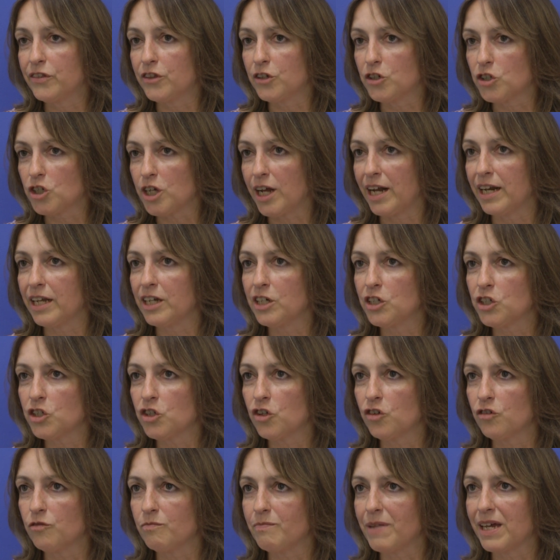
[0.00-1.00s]
the
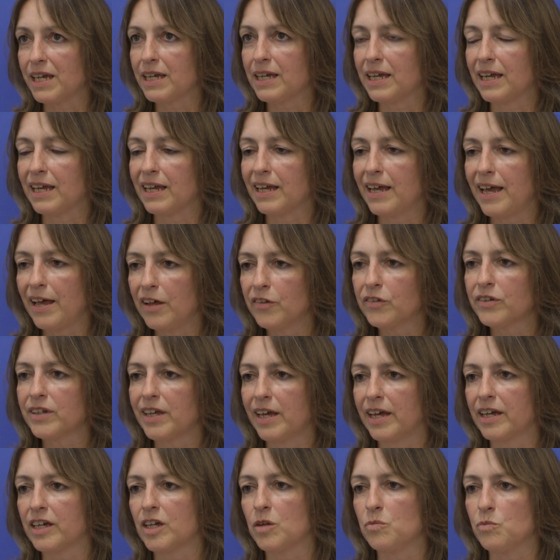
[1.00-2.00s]
challenge of making
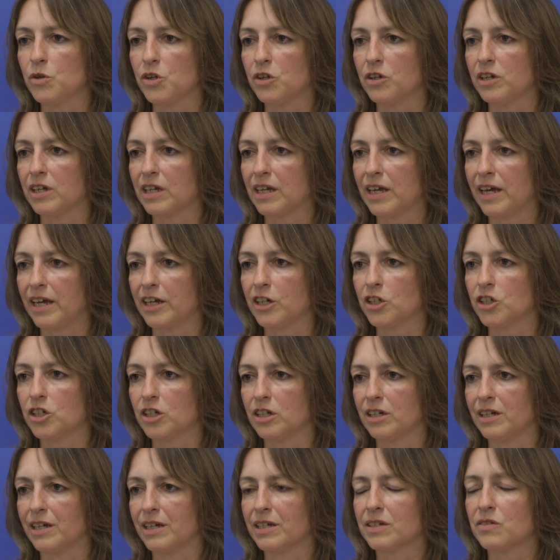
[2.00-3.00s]
healthcare
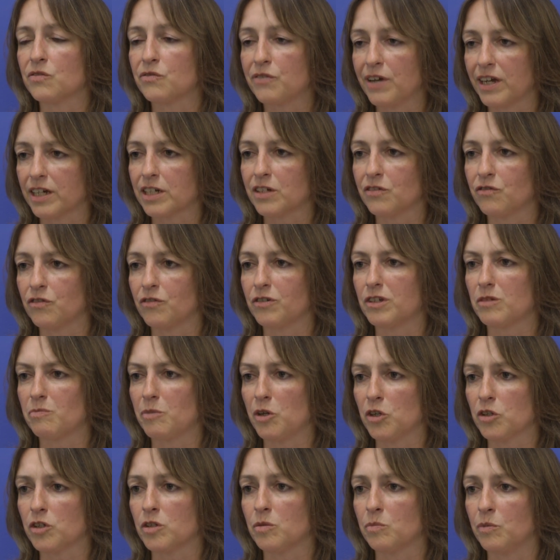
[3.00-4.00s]
communication as effective as
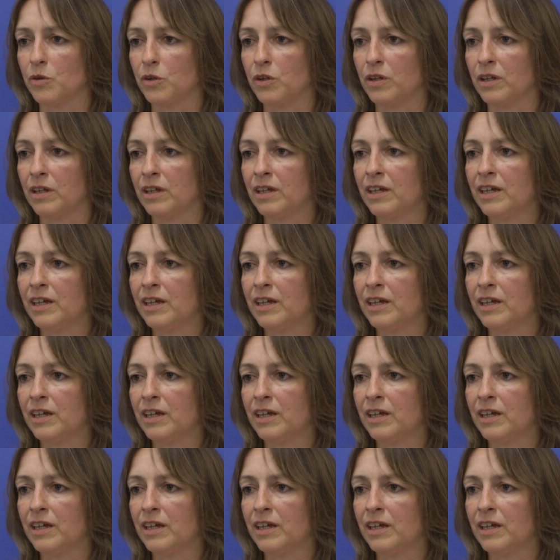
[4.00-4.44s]
possible,